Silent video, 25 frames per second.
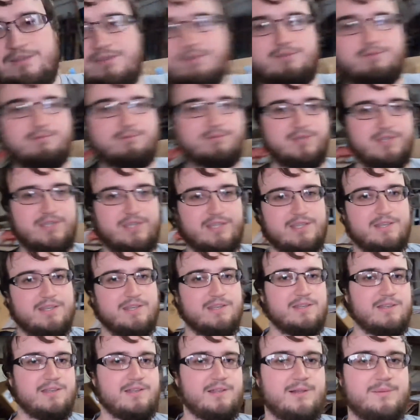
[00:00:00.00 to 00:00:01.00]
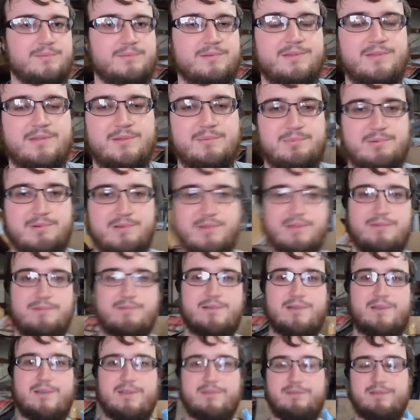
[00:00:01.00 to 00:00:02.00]
we heated it up to the point
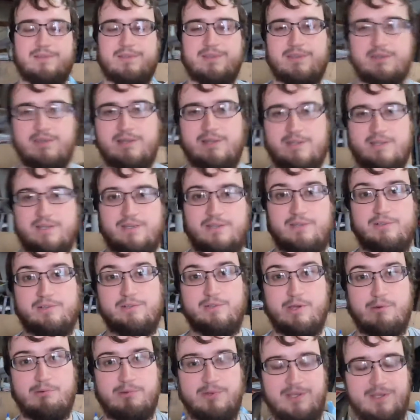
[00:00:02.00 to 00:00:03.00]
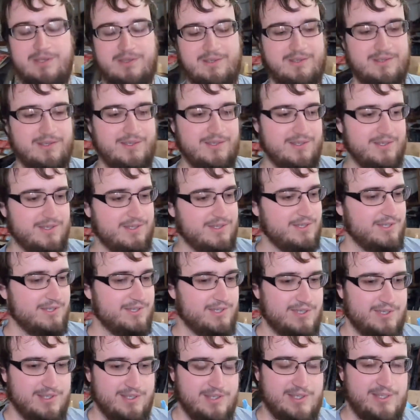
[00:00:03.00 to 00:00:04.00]
where it was glowing,
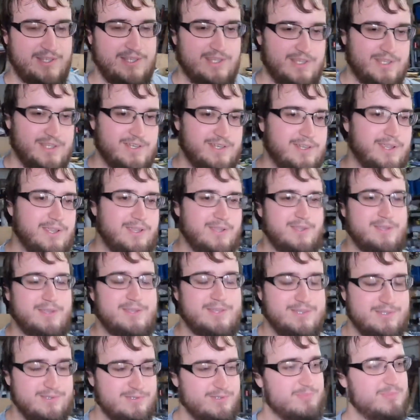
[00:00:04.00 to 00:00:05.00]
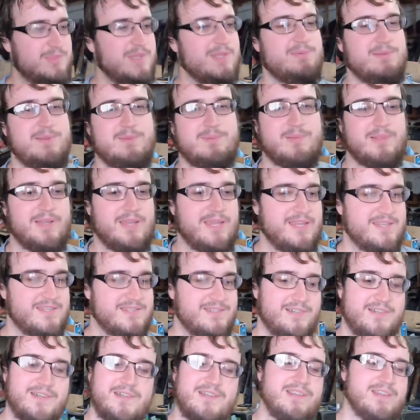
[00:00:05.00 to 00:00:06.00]
and used PV
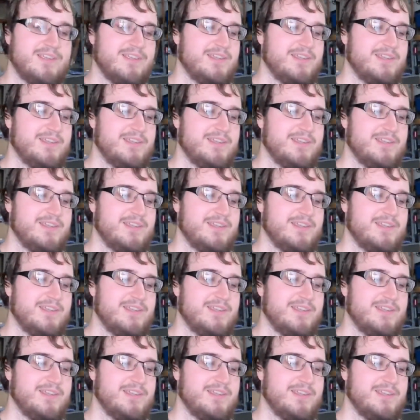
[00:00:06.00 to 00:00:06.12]
plaster,